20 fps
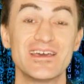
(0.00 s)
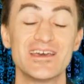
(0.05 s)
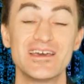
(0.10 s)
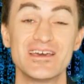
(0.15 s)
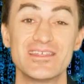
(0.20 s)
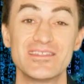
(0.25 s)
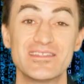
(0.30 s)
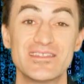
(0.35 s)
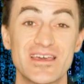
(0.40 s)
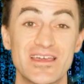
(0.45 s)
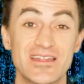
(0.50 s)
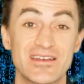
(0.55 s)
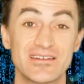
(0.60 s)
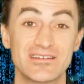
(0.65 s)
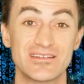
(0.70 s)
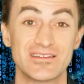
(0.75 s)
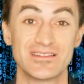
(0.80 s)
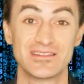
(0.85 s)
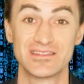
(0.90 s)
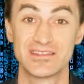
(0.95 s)
then
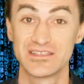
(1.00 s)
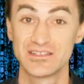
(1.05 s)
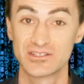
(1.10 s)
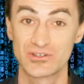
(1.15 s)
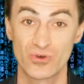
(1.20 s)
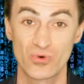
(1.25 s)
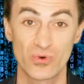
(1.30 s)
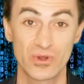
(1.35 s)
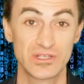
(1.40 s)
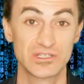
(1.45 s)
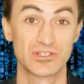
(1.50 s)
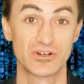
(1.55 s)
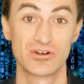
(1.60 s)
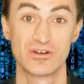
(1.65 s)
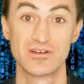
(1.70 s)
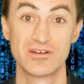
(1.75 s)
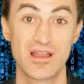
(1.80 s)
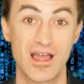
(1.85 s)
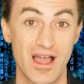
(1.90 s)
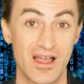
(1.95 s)
these coins are
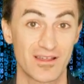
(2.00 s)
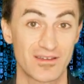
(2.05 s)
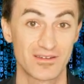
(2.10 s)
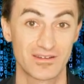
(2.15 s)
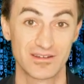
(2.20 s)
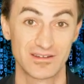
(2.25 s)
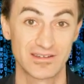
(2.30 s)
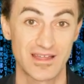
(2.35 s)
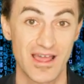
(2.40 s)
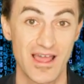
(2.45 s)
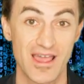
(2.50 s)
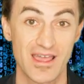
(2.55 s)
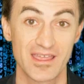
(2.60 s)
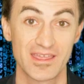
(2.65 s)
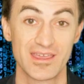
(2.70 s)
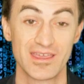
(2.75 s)
not going to die.